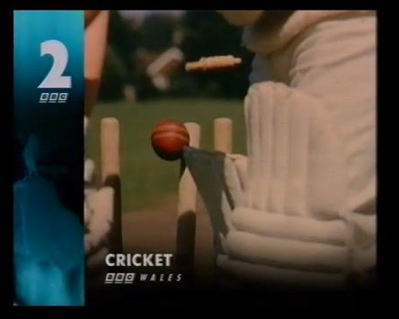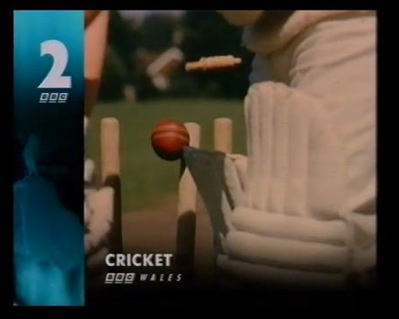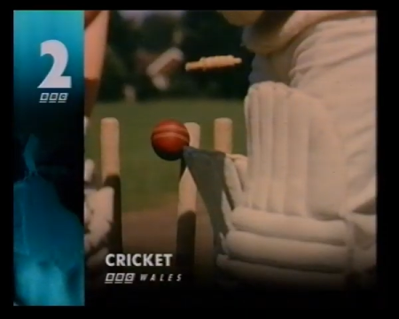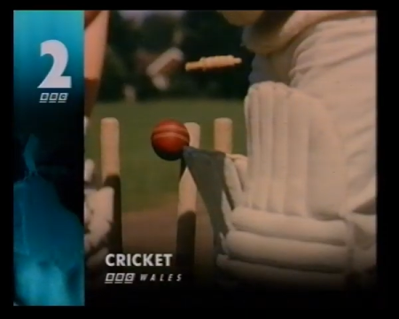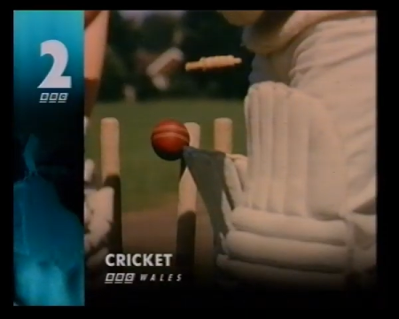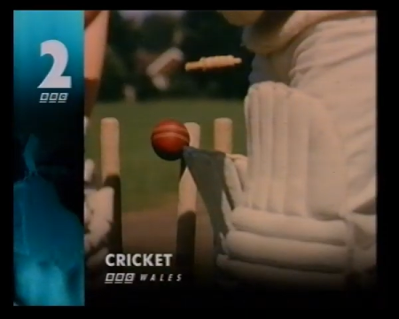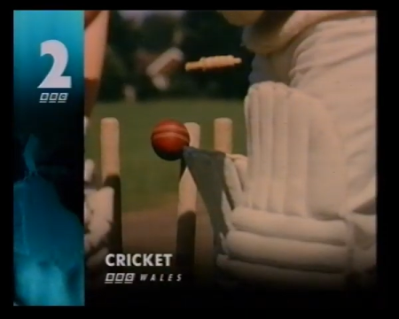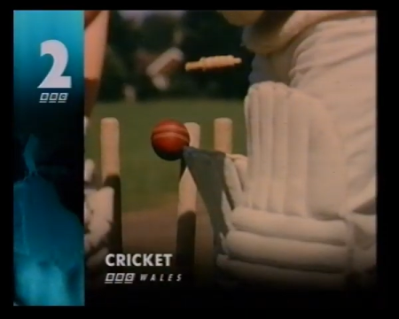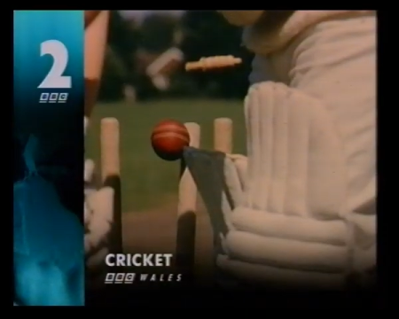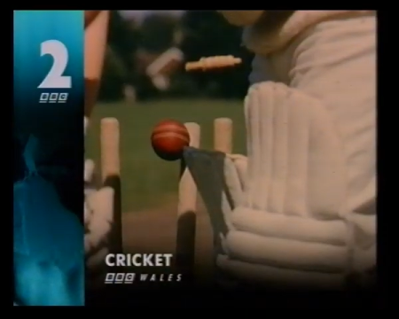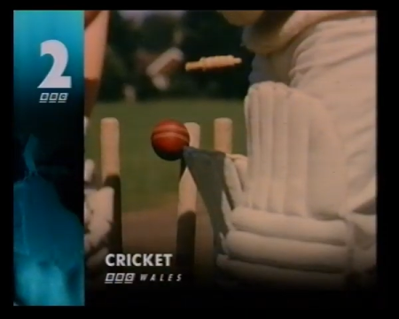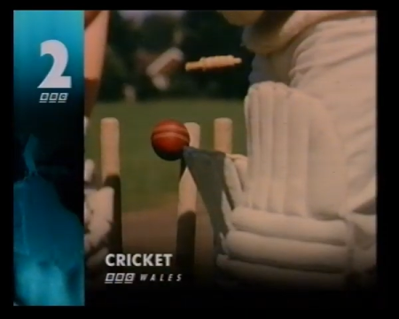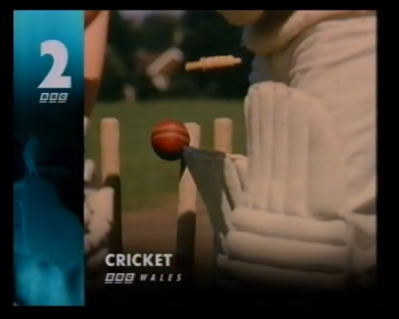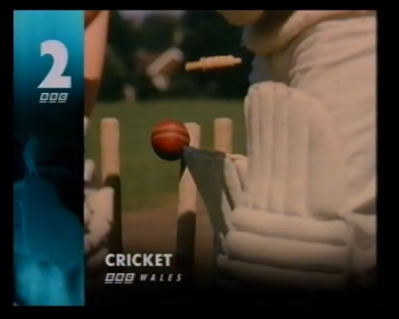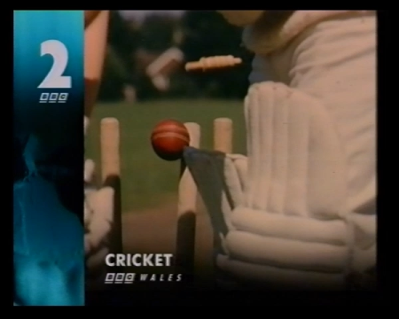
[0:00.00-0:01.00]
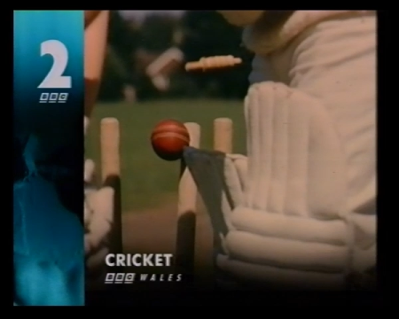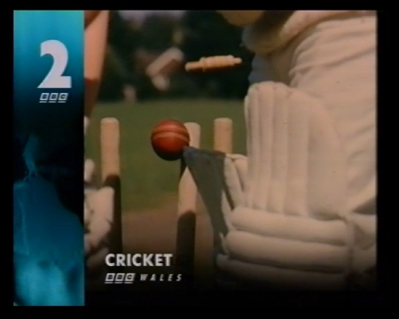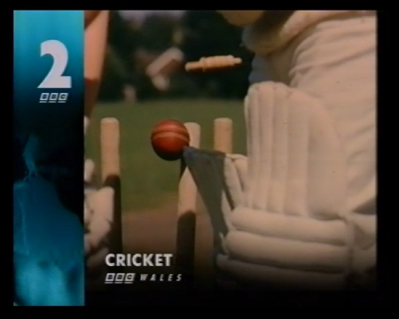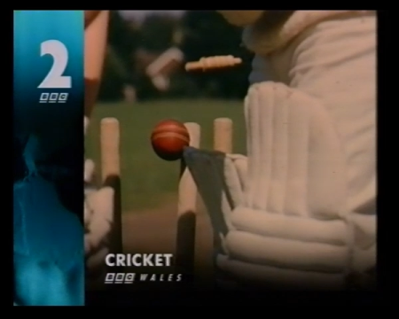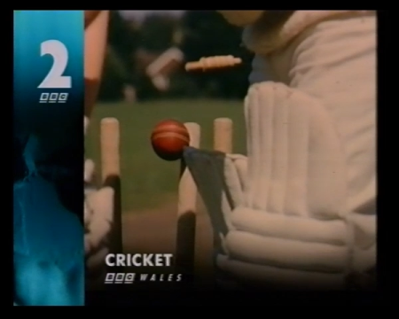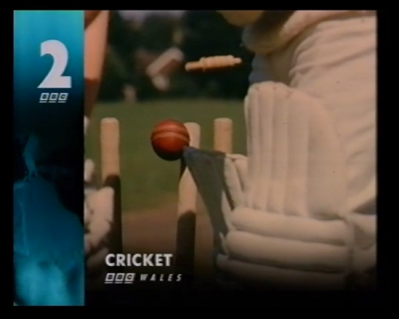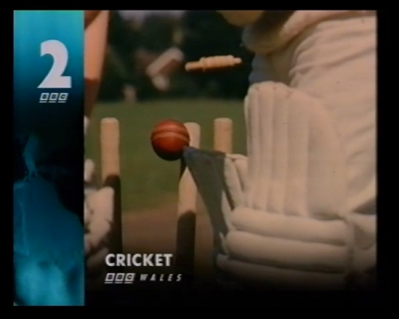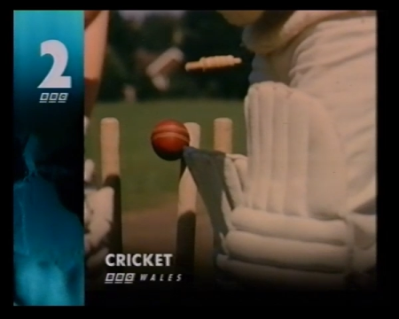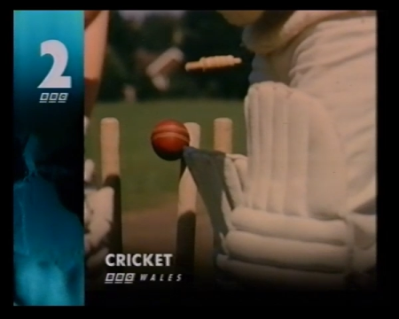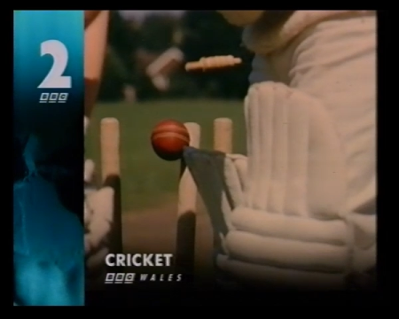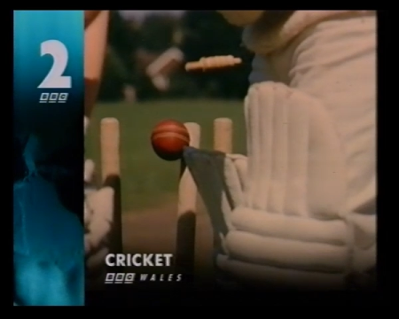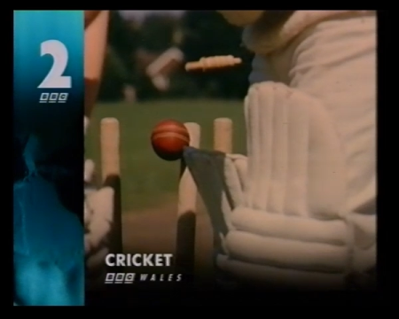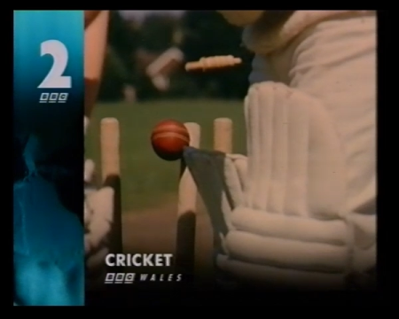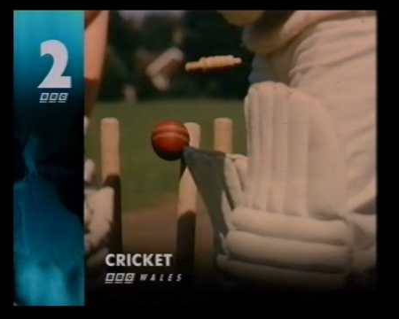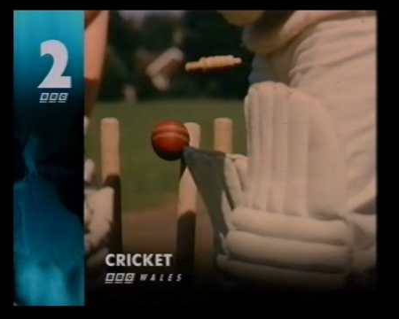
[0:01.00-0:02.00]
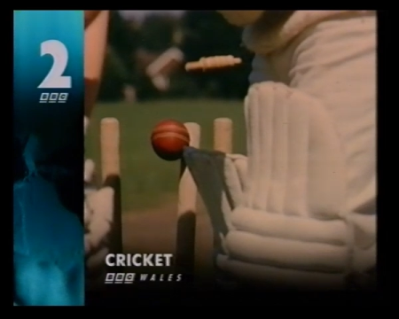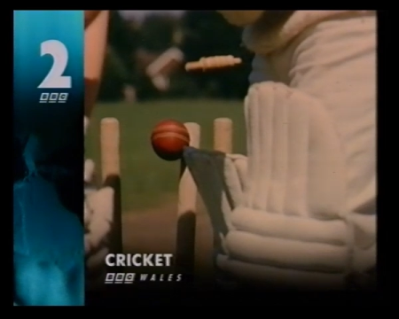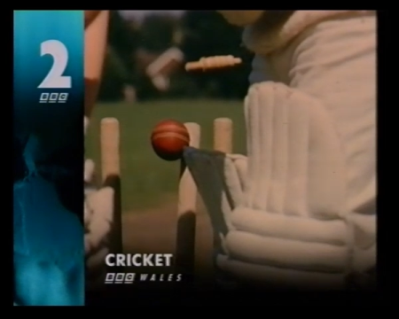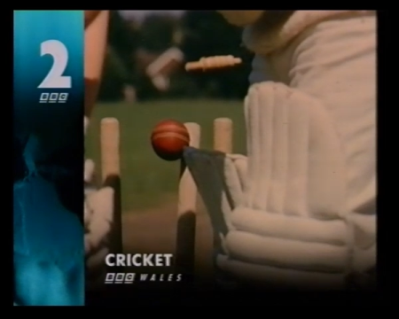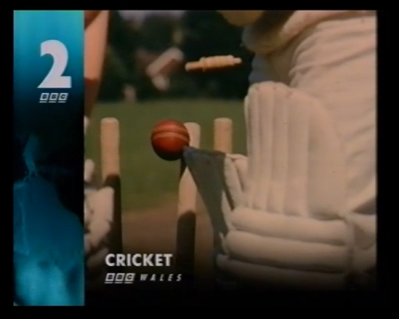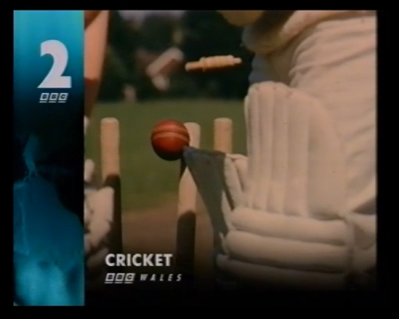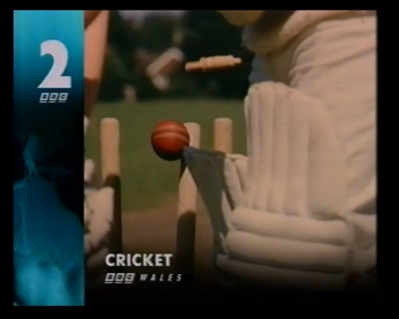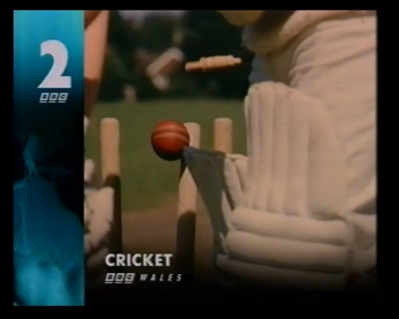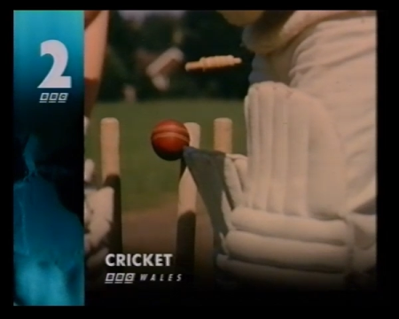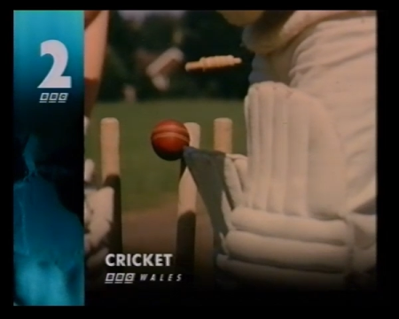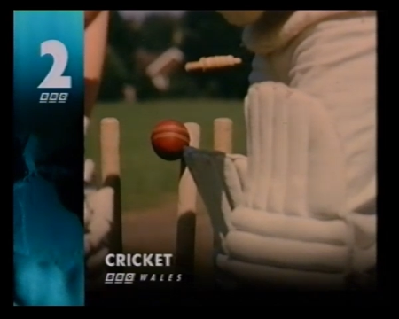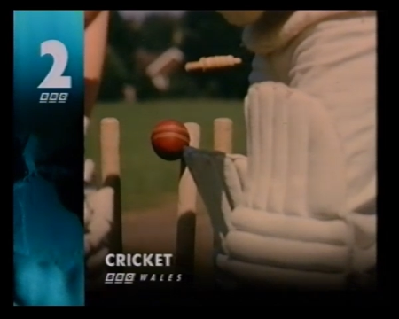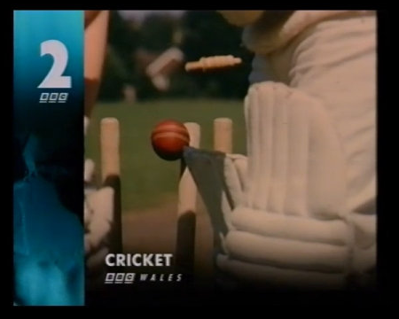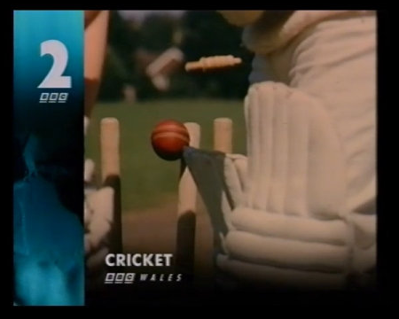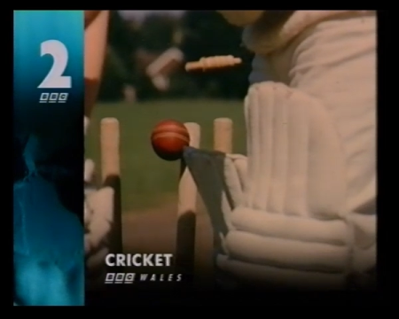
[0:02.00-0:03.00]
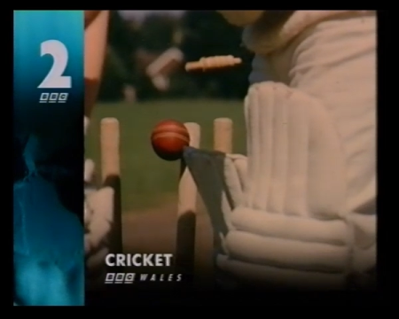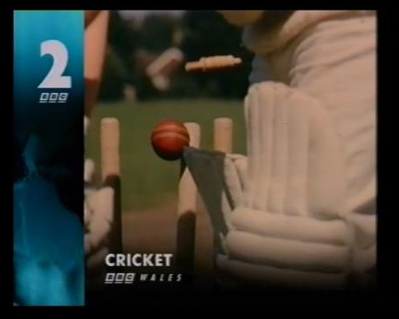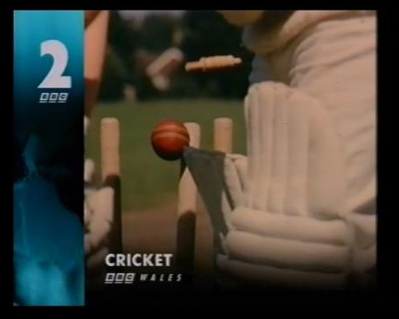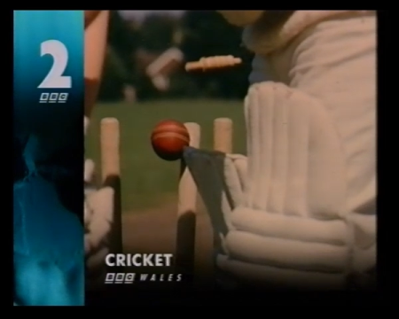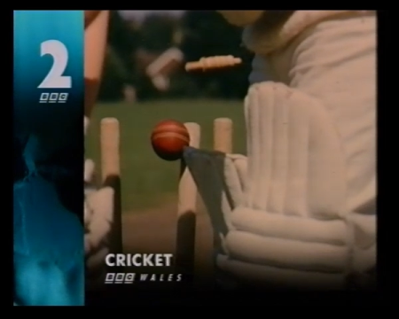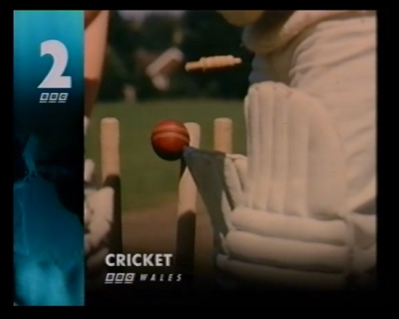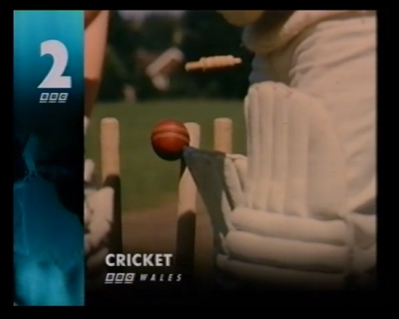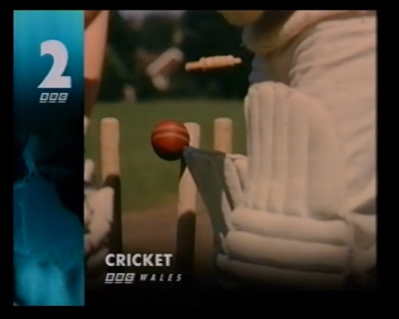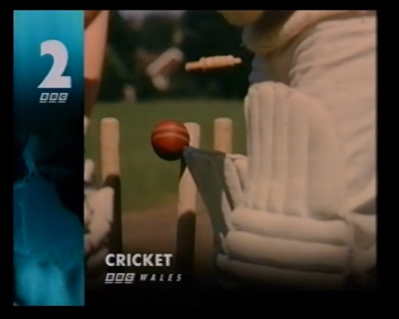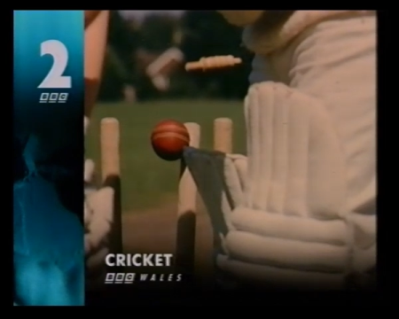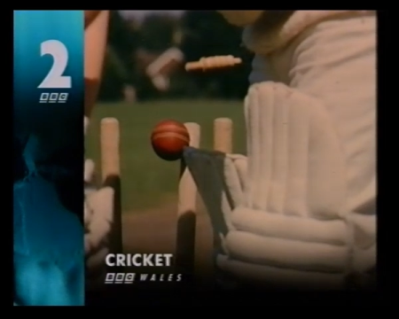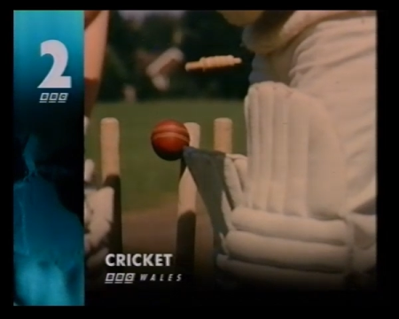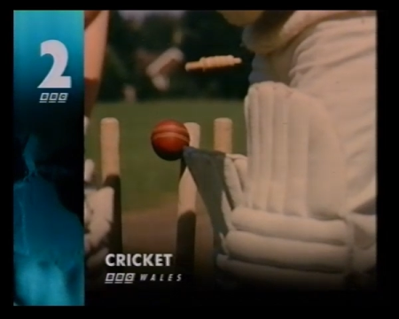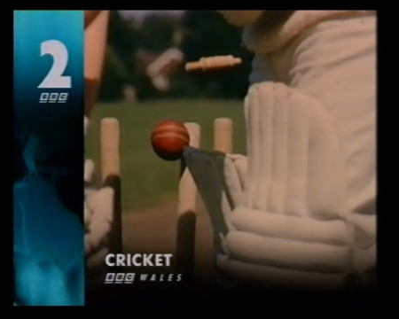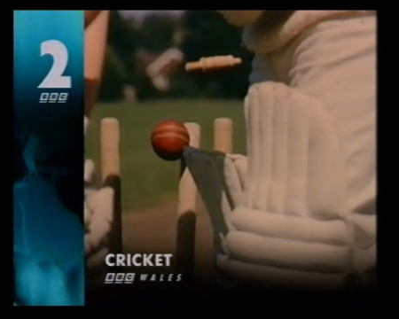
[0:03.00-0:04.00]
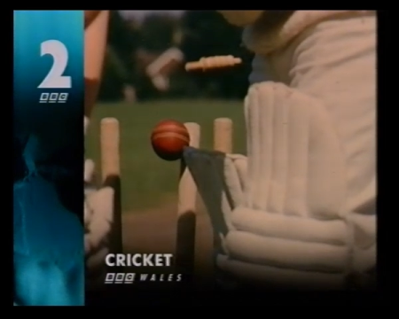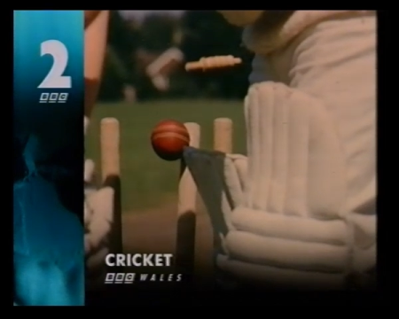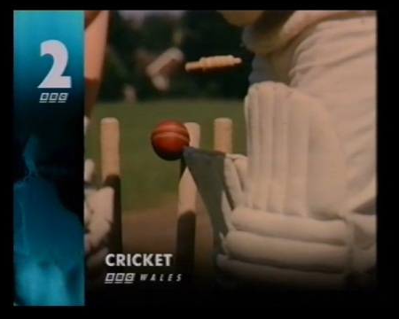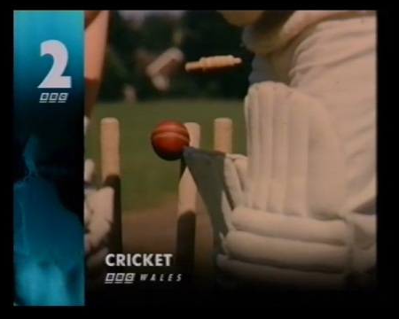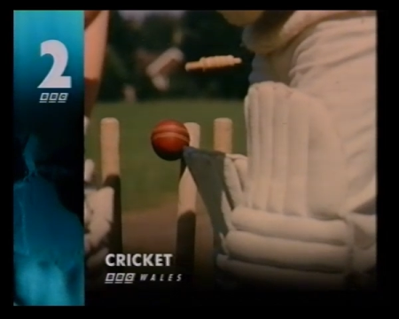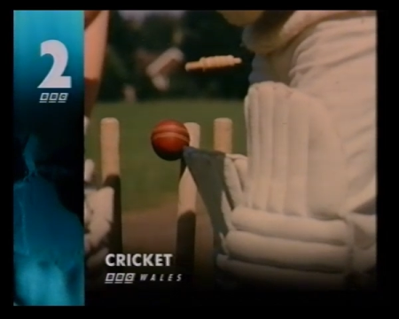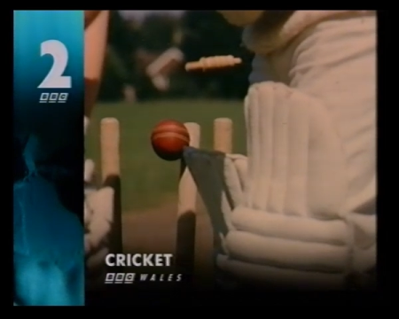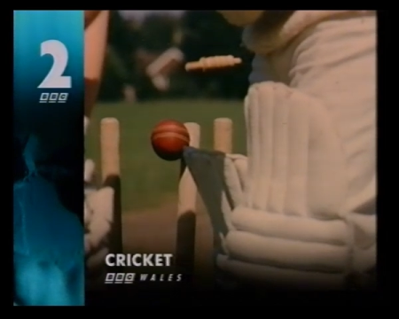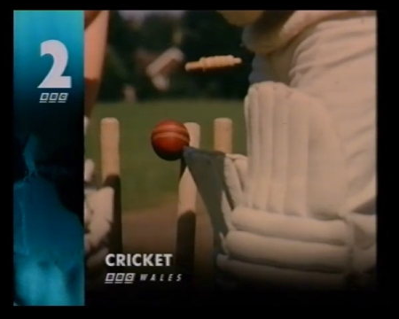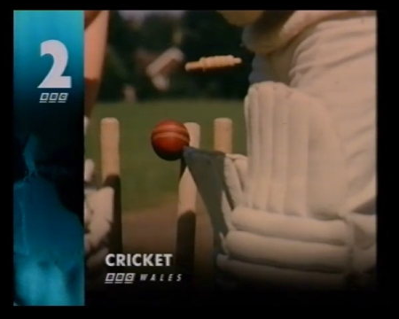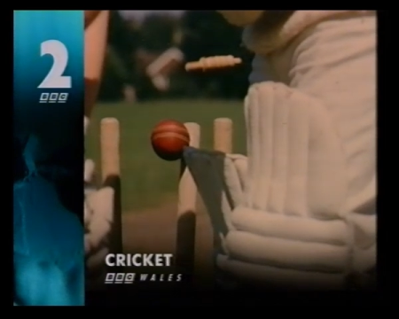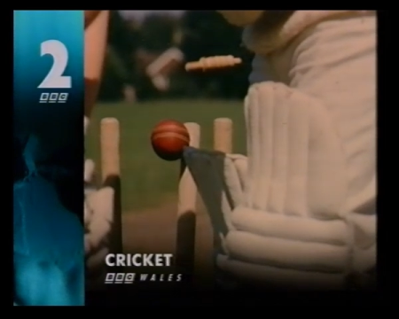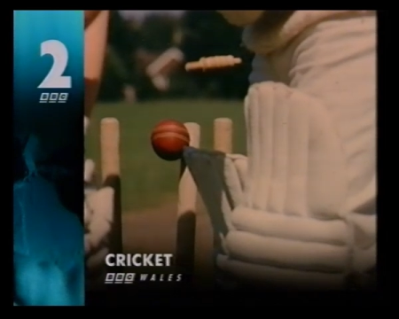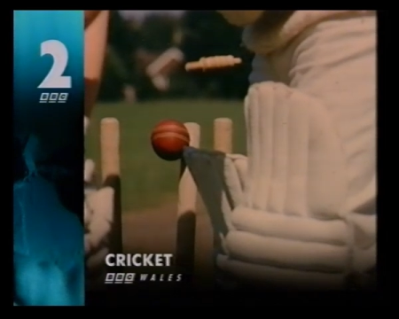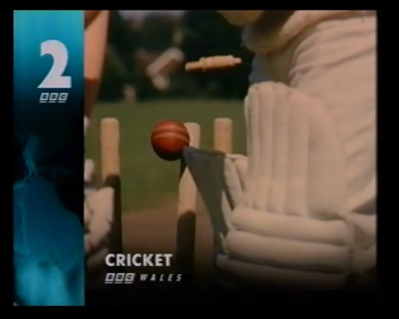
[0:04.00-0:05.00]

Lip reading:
Nobody's mouth can be seen.